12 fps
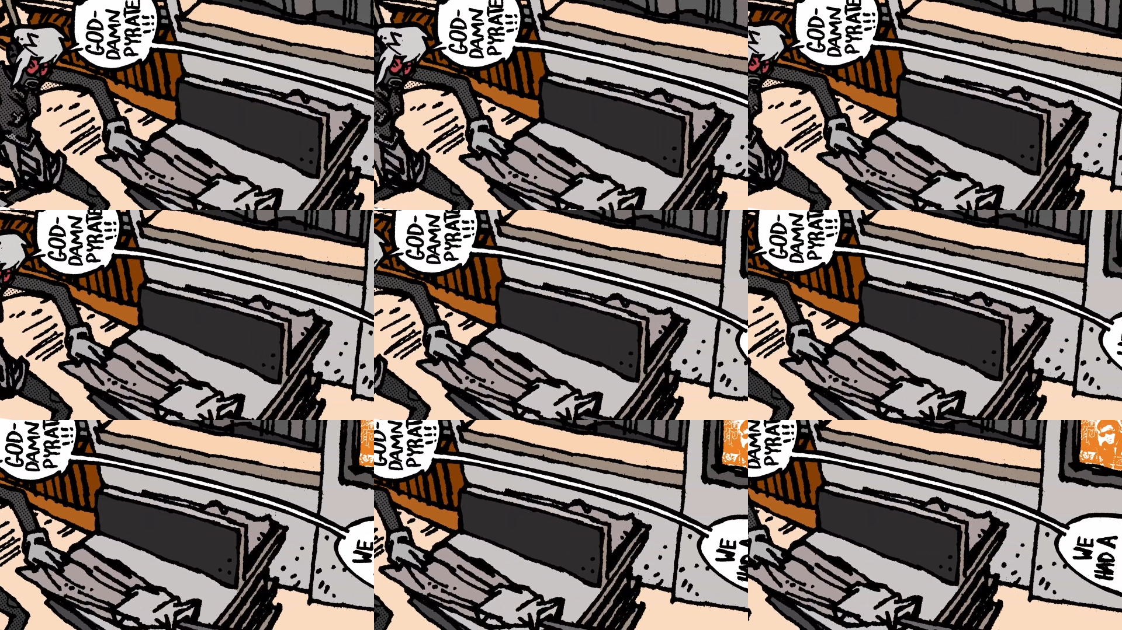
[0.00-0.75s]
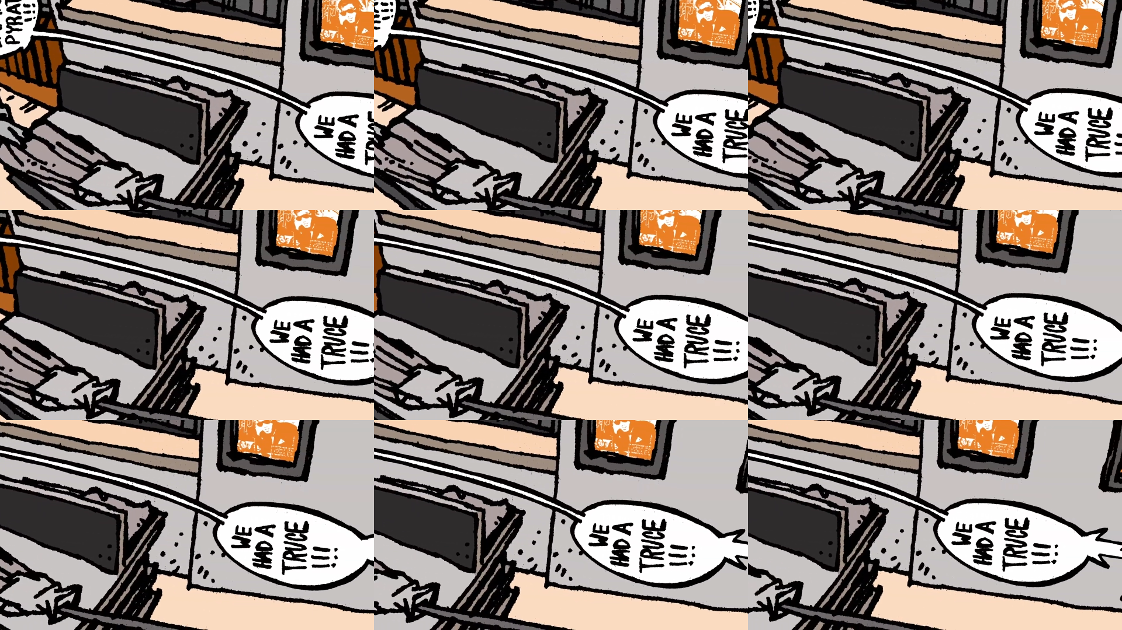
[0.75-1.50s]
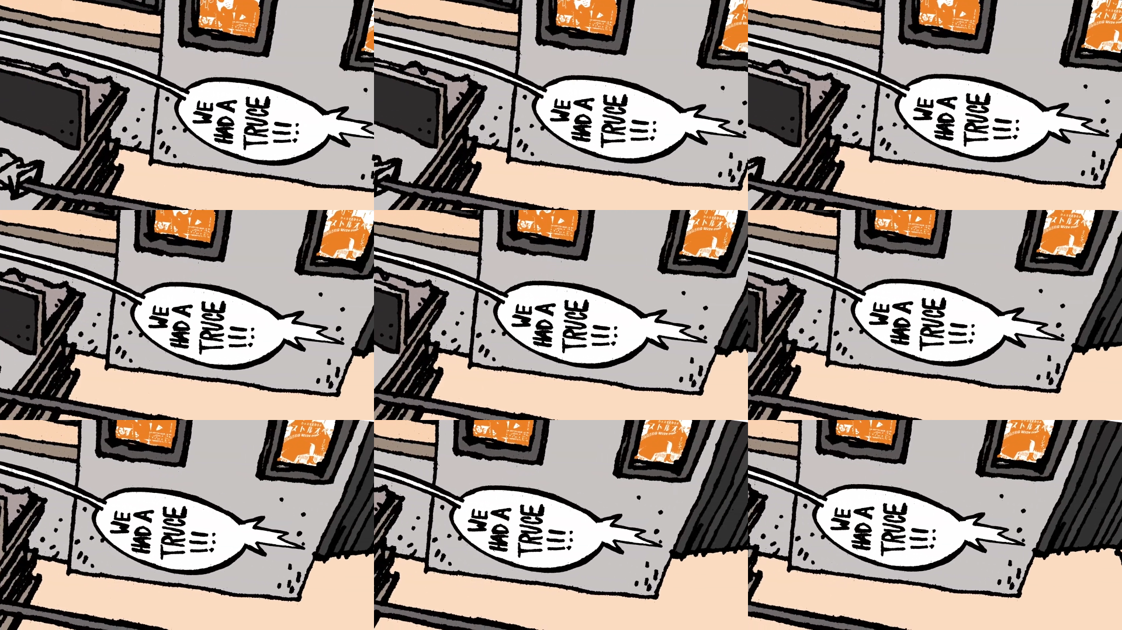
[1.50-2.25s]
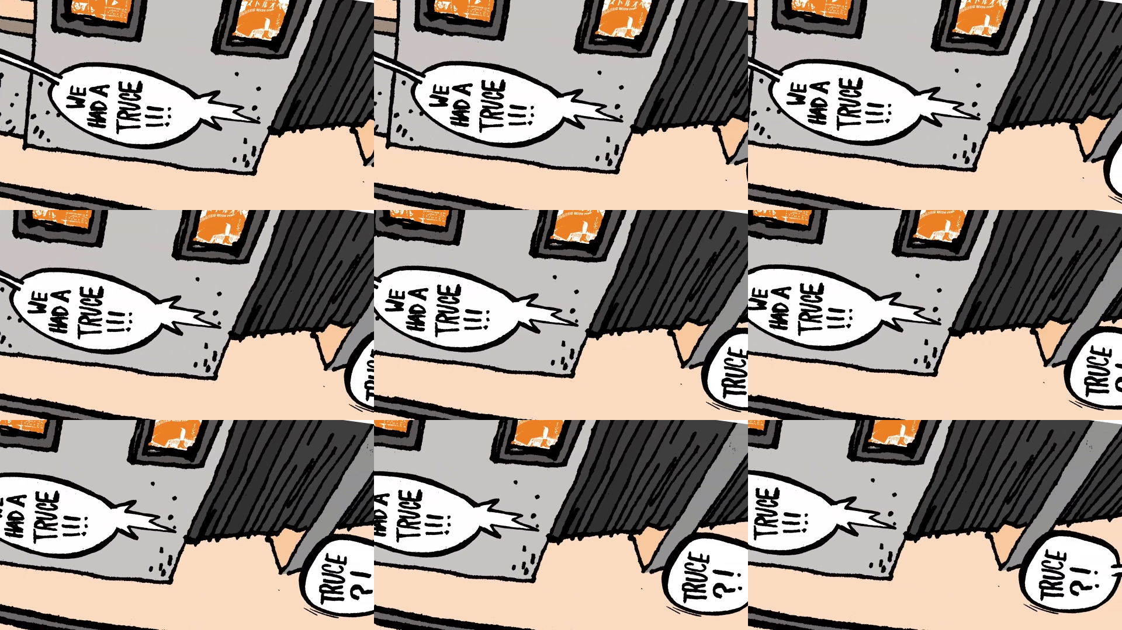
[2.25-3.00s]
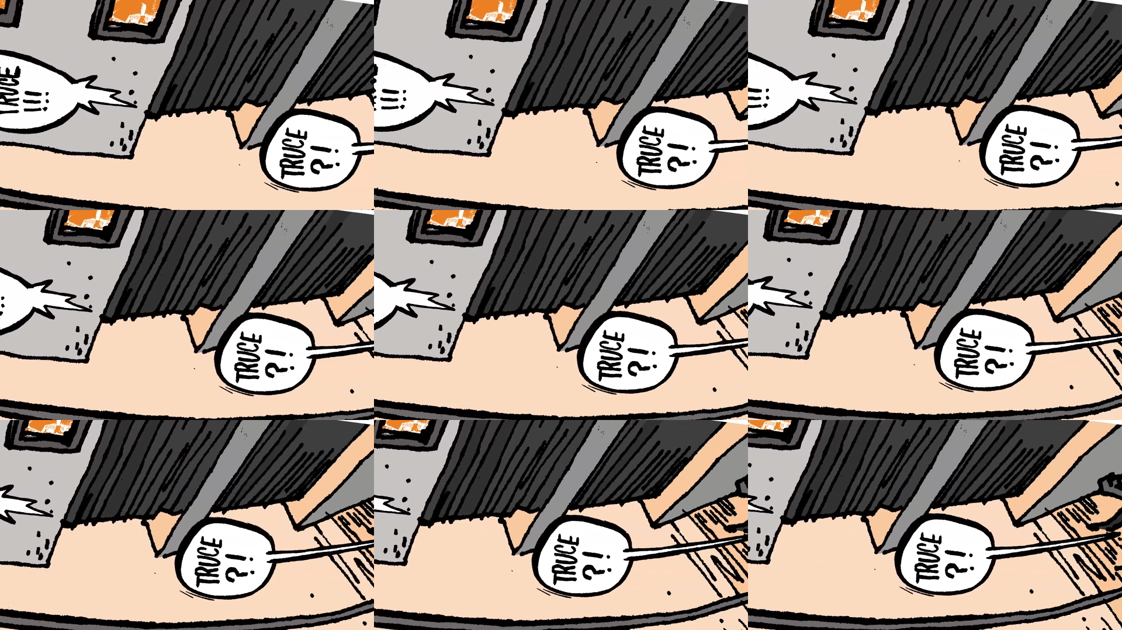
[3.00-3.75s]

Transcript: (no speaker visible)